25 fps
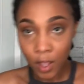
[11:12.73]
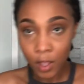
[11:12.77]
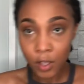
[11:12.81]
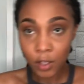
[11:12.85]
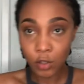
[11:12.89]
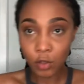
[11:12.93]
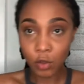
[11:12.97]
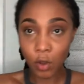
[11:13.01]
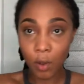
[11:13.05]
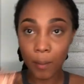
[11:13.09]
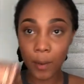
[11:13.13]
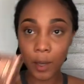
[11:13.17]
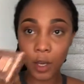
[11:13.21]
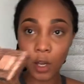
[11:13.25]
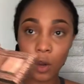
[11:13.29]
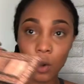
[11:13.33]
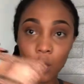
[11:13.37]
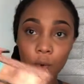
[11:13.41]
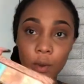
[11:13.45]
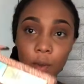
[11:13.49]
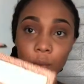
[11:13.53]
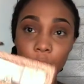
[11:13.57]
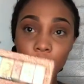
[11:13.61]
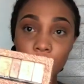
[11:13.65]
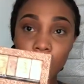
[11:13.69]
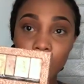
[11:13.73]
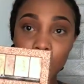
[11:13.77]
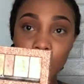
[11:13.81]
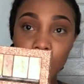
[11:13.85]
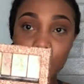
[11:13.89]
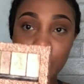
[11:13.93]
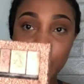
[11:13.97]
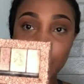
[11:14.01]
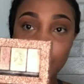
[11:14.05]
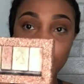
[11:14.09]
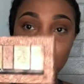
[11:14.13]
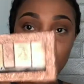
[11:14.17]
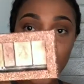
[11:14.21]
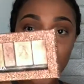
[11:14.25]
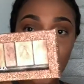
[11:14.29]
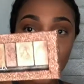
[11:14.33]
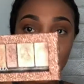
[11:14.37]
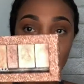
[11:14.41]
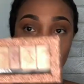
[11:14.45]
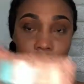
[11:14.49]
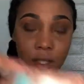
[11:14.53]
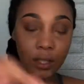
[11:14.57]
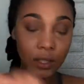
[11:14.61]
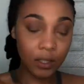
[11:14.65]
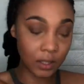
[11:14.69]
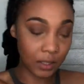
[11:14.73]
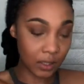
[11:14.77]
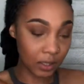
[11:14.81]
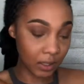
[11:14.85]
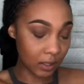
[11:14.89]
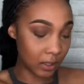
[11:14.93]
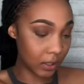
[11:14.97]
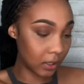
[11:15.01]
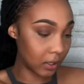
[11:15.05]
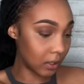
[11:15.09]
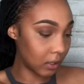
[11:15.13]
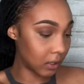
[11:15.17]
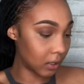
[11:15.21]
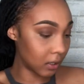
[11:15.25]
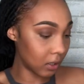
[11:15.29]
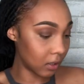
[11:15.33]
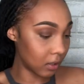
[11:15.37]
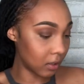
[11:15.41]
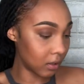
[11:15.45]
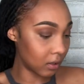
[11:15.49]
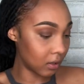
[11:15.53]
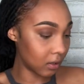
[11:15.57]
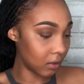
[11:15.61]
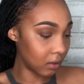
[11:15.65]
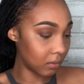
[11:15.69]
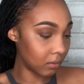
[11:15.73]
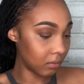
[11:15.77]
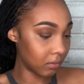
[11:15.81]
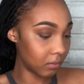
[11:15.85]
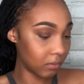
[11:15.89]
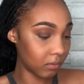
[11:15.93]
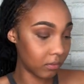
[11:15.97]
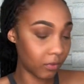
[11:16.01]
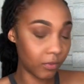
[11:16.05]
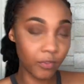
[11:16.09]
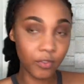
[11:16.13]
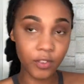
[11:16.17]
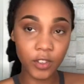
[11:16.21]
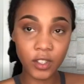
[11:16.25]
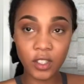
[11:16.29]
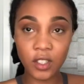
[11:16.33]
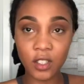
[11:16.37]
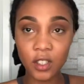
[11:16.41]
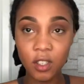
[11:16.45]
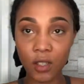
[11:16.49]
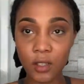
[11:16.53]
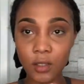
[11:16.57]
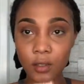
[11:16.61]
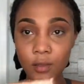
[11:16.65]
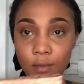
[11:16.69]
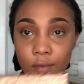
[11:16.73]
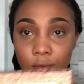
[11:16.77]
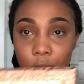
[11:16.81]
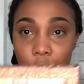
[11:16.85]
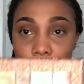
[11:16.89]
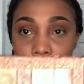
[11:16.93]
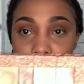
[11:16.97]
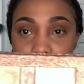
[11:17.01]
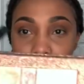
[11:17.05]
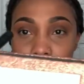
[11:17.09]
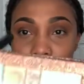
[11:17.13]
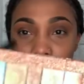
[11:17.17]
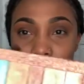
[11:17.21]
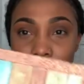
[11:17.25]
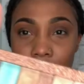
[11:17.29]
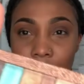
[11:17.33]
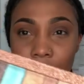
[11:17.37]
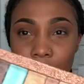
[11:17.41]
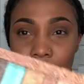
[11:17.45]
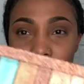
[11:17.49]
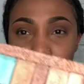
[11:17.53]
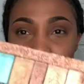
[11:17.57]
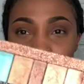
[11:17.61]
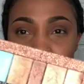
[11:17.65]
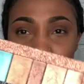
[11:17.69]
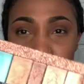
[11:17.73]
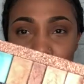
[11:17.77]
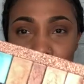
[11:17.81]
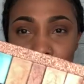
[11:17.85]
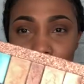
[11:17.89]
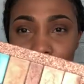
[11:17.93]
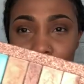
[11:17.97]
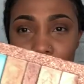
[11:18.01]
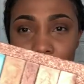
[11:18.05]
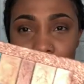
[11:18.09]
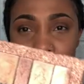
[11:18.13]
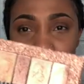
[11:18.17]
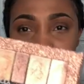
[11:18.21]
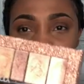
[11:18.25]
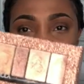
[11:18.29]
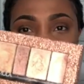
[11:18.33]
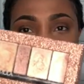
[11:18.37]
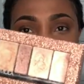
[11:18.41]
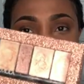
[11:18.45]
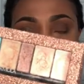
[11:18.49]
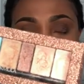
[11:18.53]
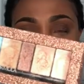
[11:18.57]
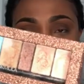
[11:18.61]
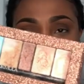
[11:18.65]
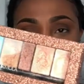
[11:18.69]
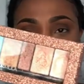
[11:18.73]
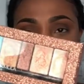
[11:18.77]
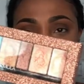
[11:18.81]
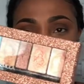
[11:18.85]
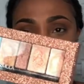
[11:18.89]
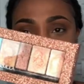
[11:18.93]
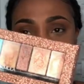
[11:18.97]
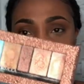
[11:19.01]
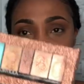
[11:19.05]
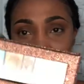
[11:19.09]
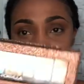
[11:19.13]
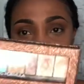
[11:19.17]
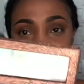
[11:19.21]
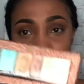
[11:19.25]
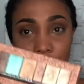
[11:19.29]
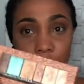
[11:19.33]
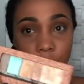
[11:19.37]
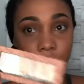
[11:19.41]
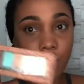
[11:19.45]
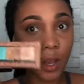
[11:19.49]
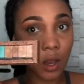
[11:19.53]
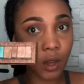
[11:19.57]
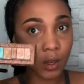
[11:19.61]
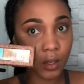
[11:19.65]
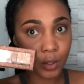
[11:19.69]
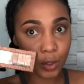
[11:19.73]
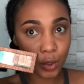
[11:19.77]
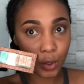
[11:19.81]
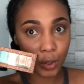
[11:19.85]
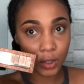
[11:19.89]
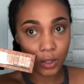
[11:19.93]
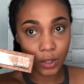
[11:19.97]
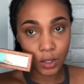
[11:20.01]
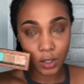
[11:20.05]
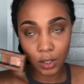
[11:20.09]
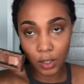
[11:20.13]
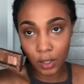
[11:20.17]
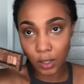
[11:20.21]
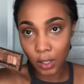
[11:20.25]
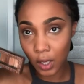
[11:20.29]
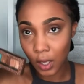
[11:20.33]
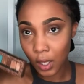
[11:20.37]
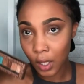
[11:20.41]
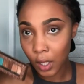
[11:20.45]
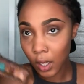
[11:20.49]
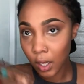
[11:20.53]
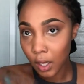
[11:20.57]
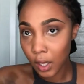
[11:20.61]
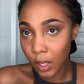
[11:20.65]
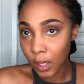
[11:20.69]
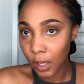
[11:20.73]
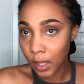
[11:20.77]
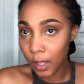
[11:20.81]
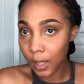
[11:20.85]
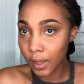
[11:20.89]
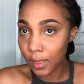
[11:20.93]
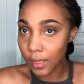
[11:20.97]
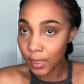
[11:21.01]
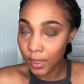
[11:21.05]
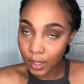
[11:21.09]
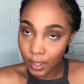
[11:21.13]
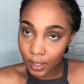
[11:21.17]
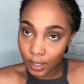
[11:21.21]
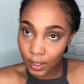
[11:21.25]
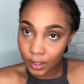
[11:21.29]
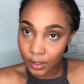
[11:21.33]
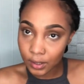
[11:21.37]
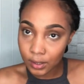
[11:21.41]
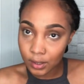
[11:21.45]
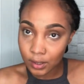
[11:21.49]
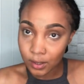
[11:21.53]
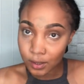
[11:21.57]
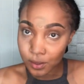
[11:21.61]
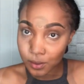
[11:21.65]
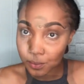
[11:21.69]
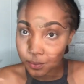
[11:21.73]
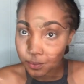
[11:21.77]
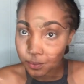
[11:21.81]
So I'm gonna go in with this palette. This is Physics Formula. I think they sell these at like CVS if y'all interested in this.